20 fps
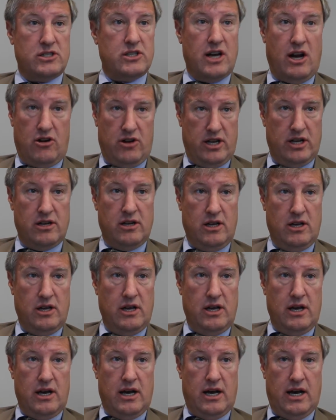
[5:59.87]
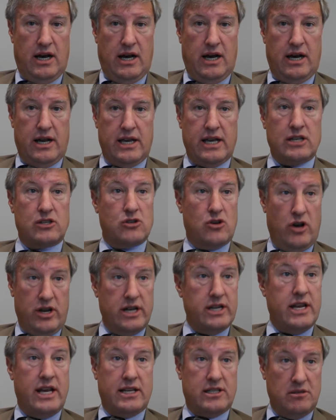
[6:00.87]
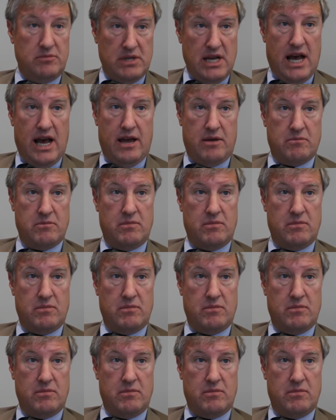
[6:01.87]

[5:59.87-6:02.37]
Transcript: started. It's going to take some time.